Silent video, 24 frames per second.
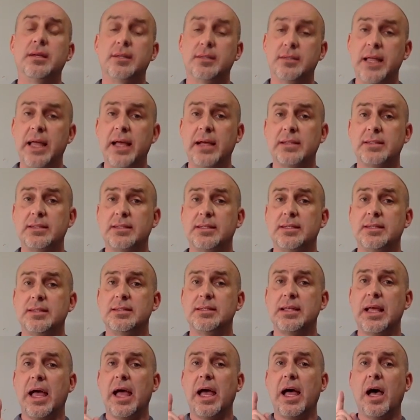Next
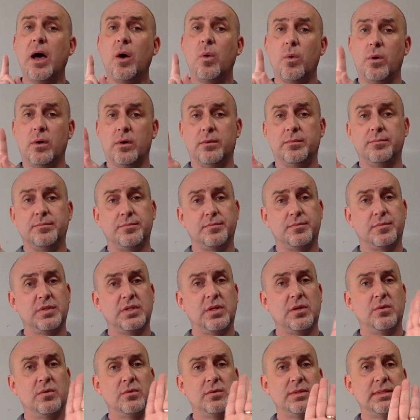is hour.
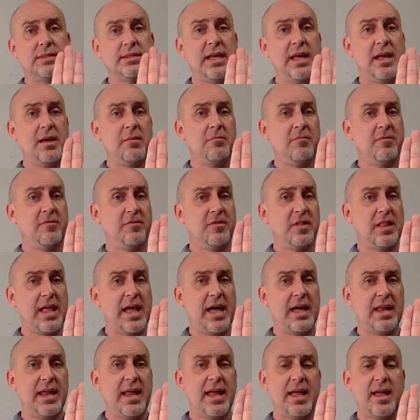So same,
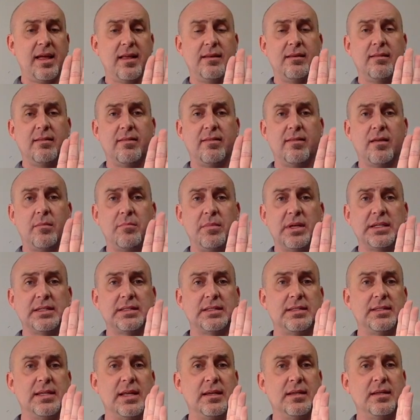flat hand, thumb
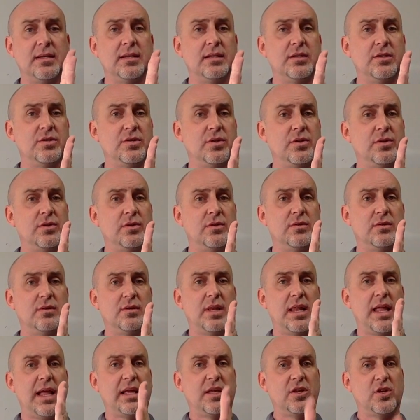extended, turned
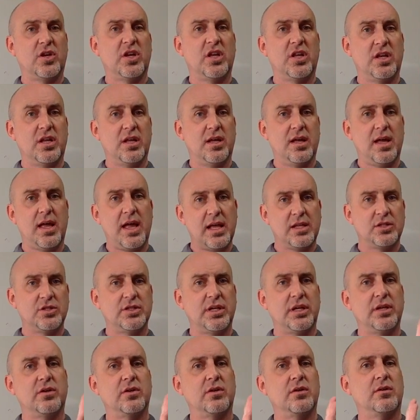like you're gonna
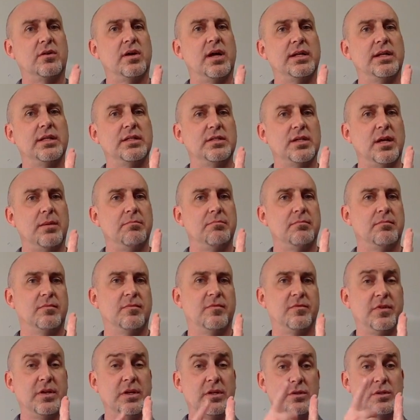handshake or karate chop,
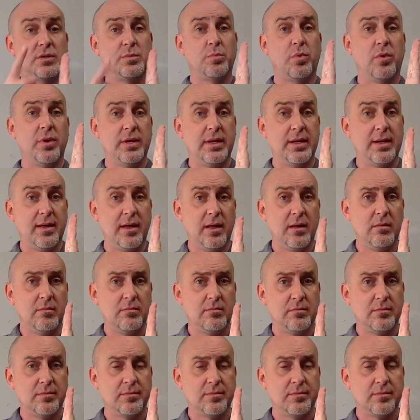fingers pointed up.